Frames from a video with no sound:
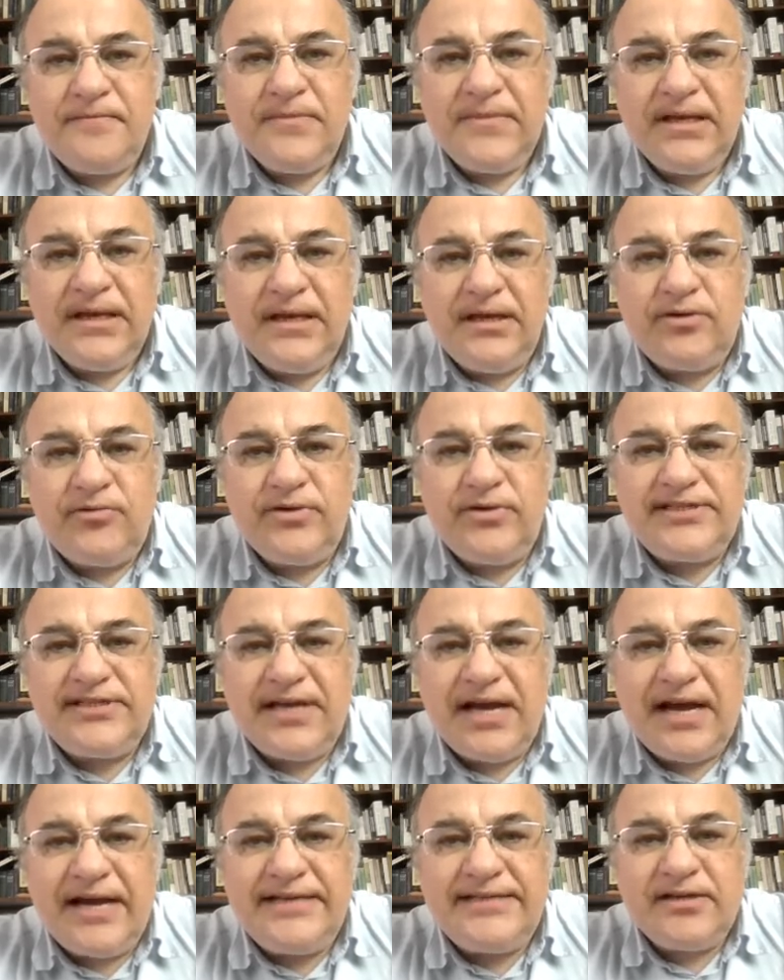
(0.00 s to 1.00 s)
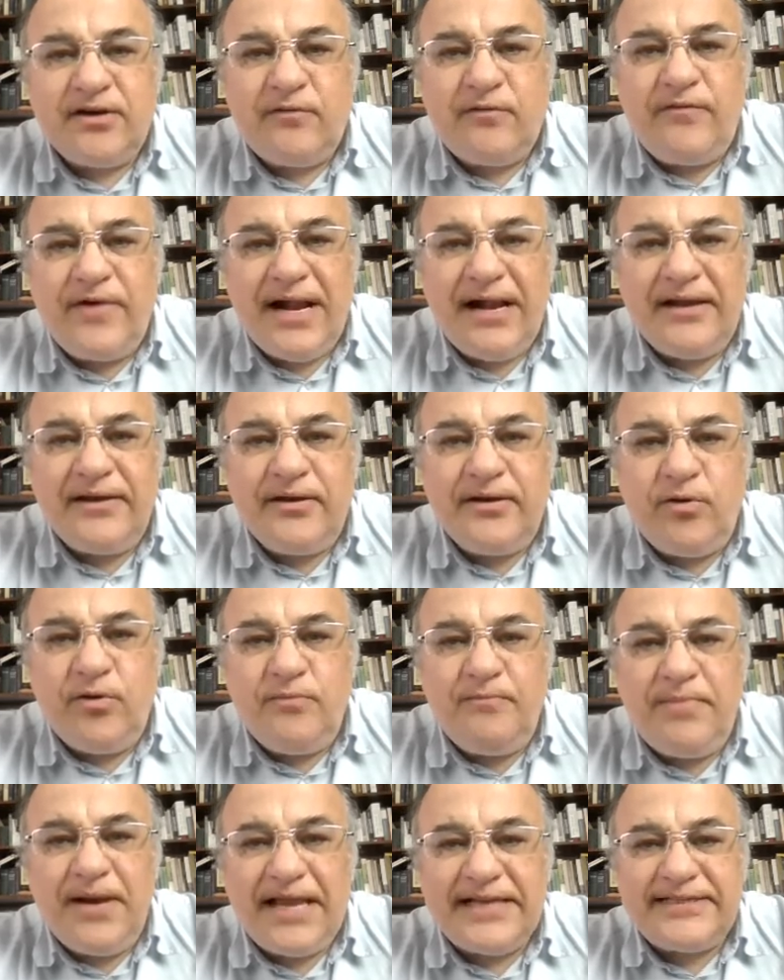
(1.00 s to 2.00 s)
It recites a well-known
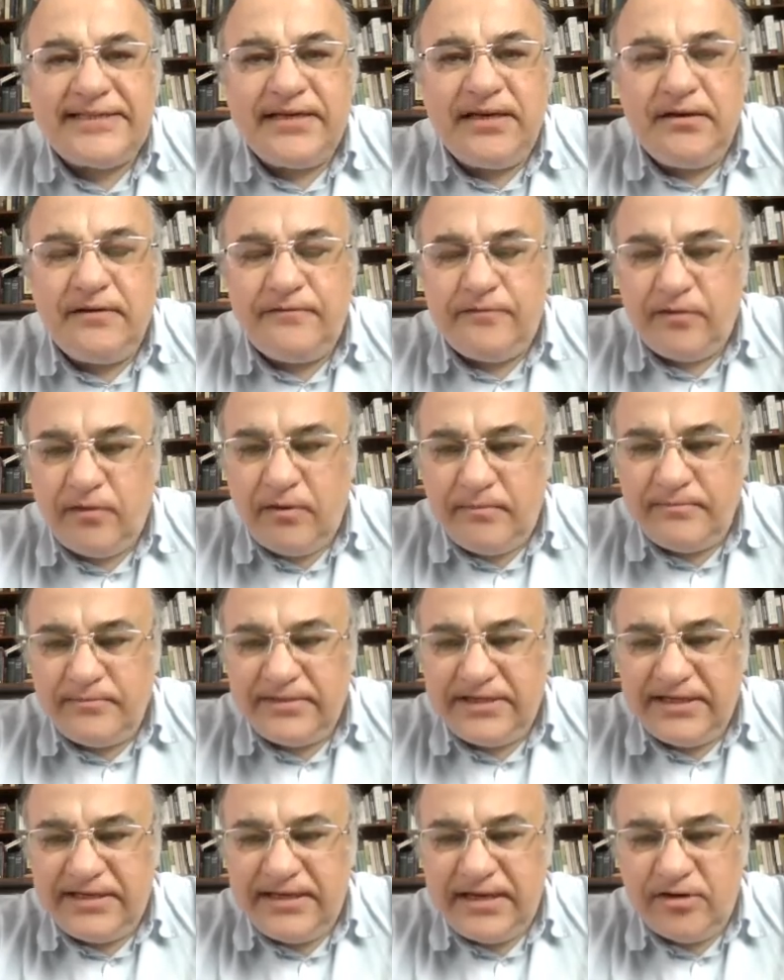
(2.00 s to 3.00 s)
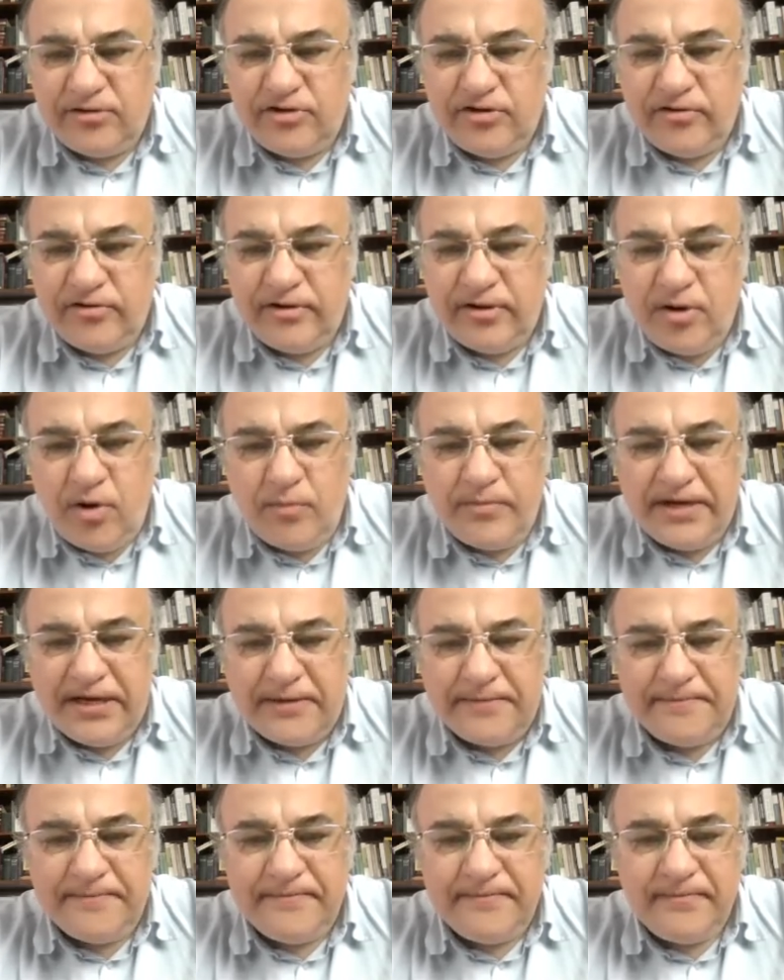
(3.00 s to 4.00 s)
blessing from the Deuteronomy.
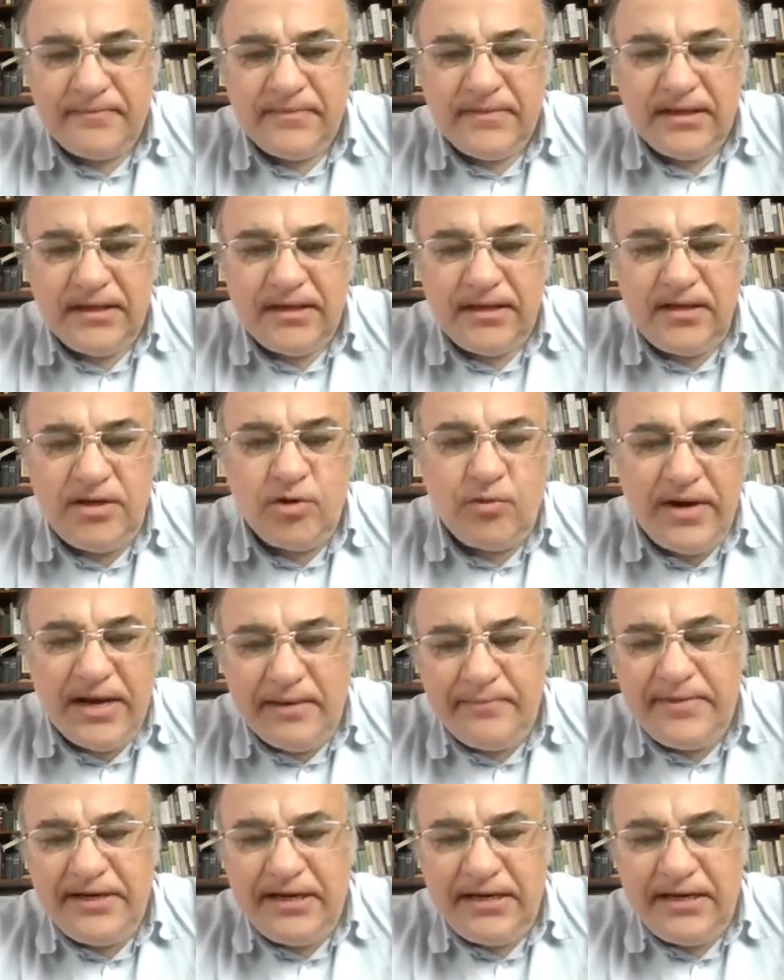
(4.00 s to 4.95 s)
You will be